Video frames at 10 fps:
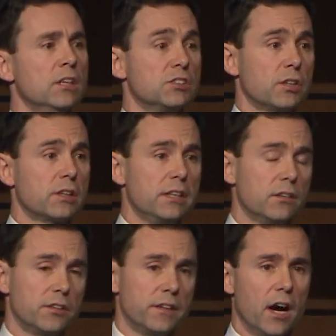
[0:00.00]
certainly
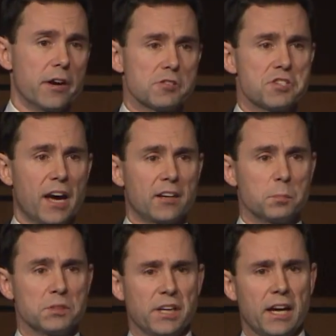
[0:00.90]
under the Irish data
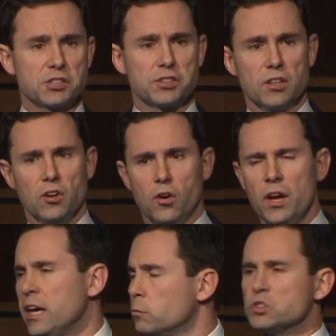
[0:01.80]
protection law,
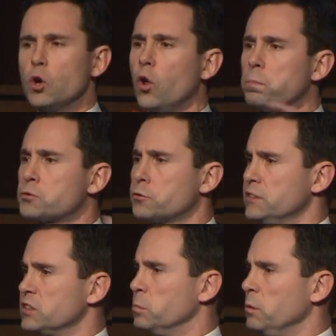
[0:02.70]
it was all
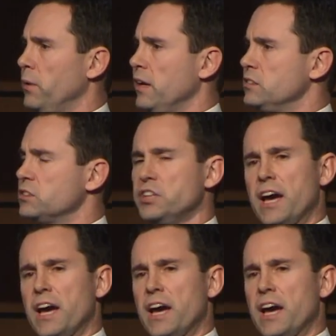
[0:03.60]
principle based.